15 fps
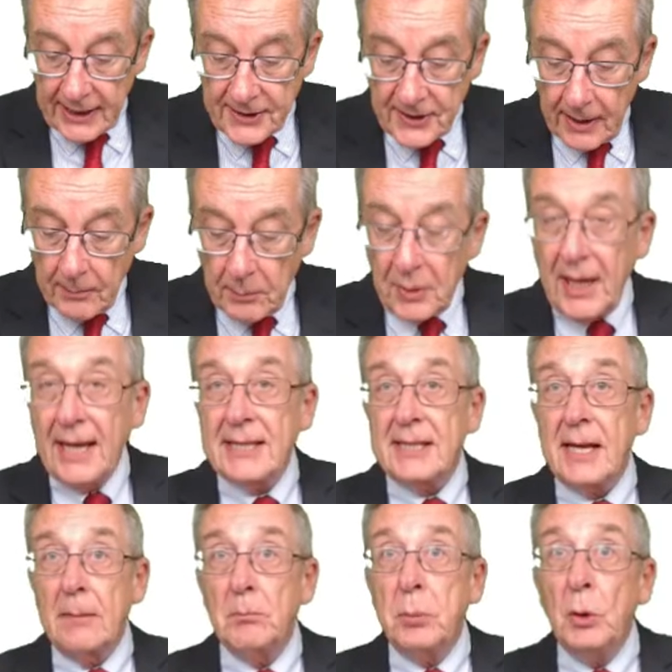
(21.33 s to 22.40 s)
an example,
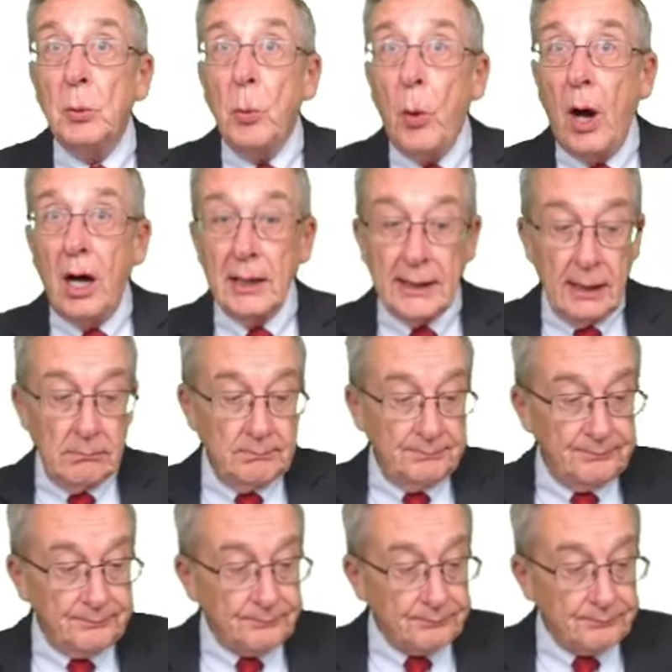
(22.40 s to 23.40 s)
example one.